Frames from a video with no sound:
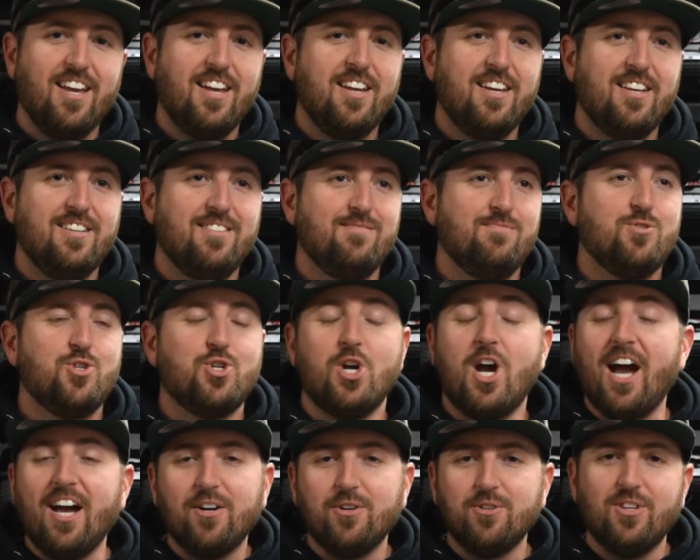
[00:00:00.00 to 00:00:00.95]
and
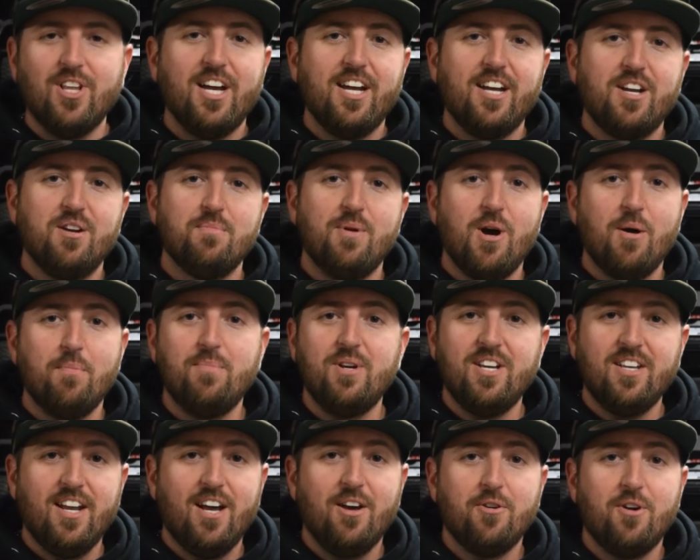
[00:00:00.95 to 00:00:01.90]
childlike about
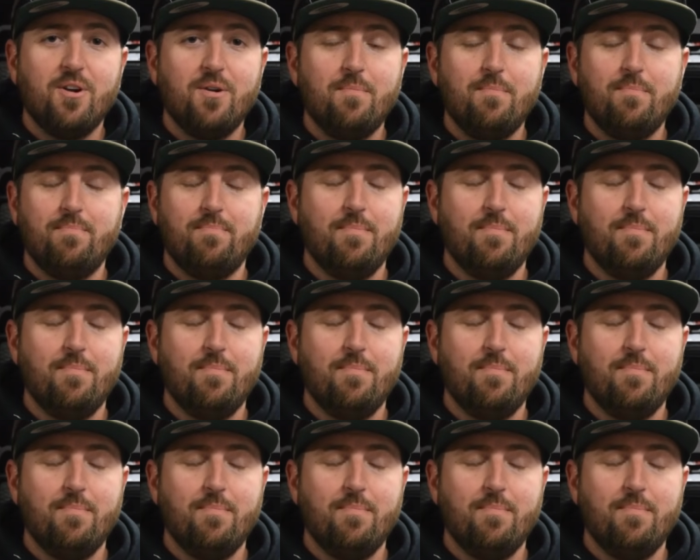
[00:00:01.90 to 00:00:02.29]
being out on